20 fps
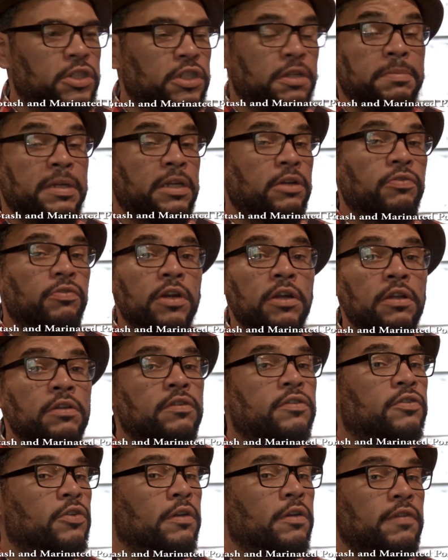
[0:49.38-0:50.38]
could be grilled,
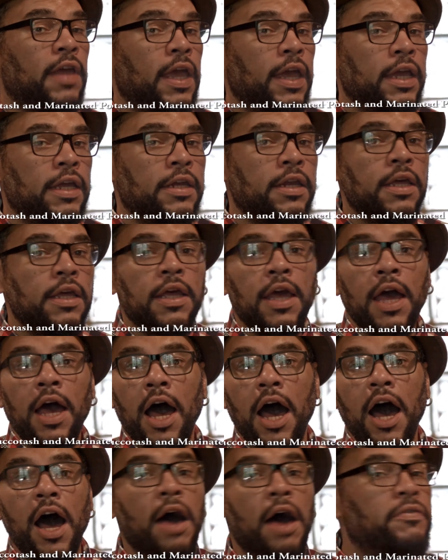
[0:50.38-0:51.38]
sautéed,
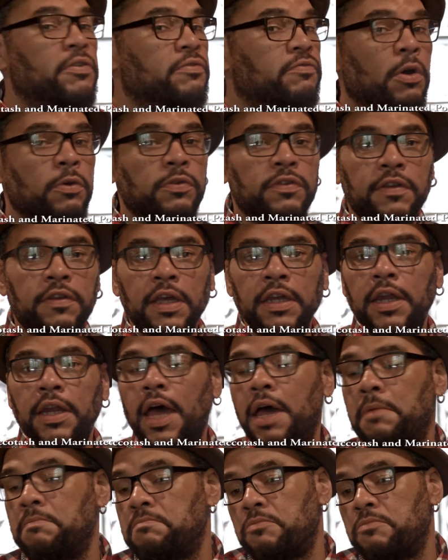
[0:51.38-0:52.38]
oven roasted,
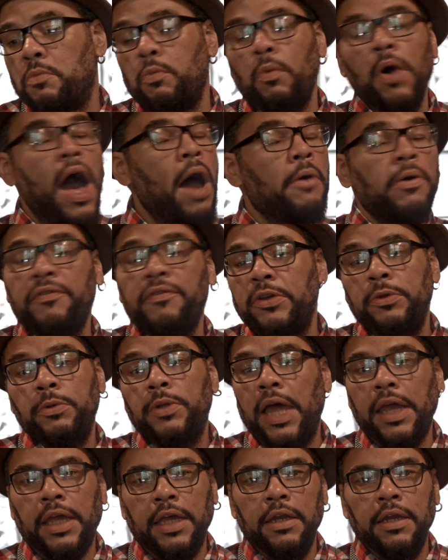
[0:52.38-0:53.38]
well, however you
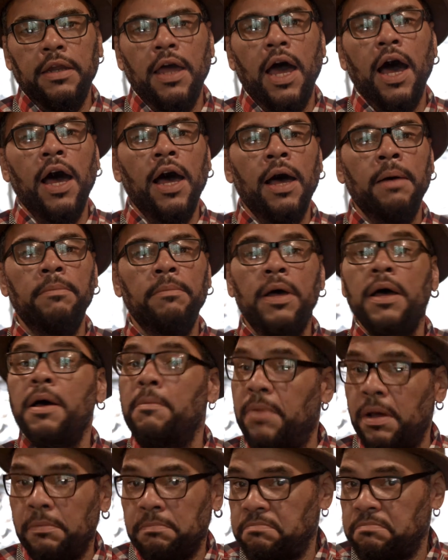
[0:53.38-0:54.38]
like it.
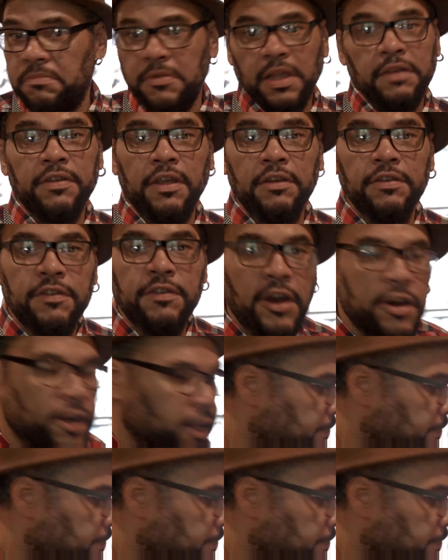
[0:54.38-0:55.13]
But let's get started.